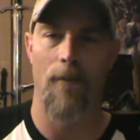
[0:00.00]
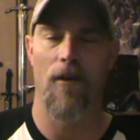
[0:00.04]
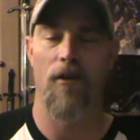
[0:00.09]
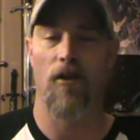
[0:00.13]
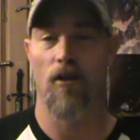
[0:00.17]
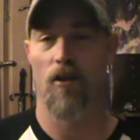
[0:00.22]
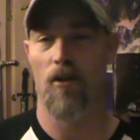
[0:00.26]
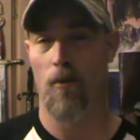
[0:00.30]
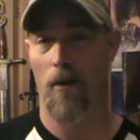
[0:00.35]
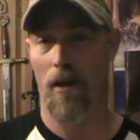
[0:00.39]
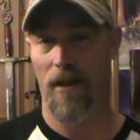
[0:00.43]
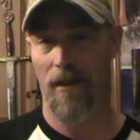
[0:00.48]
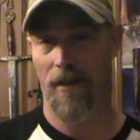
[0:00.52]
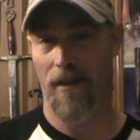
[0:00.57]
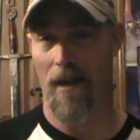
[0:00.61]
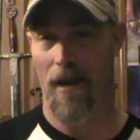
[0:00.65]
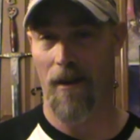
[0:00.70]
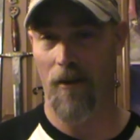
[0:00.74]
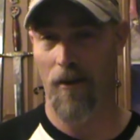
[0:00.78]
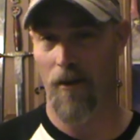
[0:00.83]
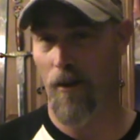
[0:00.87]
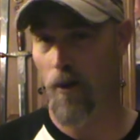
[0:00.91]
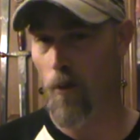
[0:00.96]
on your
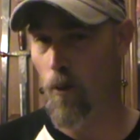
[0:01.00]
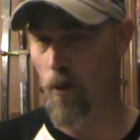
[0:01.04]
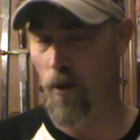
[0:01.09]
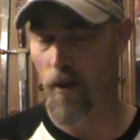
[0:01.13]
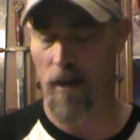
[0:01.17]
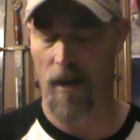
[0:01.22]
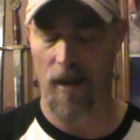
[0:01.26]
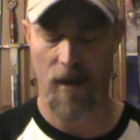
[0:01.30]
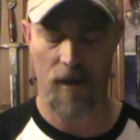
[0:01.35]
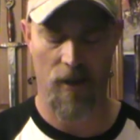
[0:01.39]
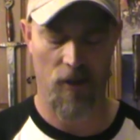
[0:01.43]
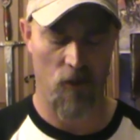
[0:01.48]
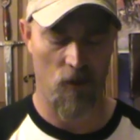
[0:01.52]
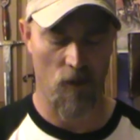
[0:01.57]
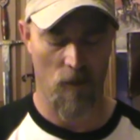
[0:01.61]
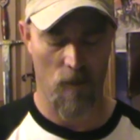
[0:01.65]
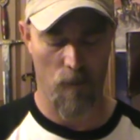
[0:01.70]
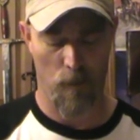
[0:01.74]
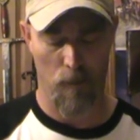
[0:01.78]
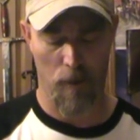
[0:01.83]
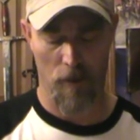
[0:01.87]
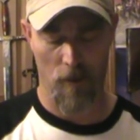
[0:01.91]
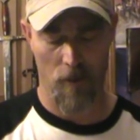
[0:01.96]
20-sider in order to hit
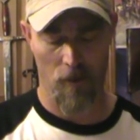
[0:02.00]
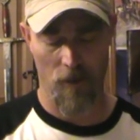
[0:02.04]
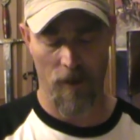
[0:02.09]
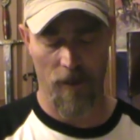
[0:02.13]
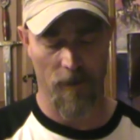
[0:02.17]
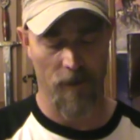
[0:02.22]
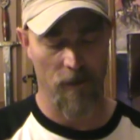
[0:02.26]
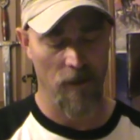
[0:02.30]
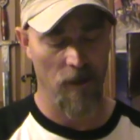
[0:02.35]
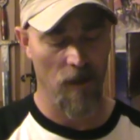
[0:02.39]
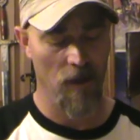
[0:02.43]
your opponent.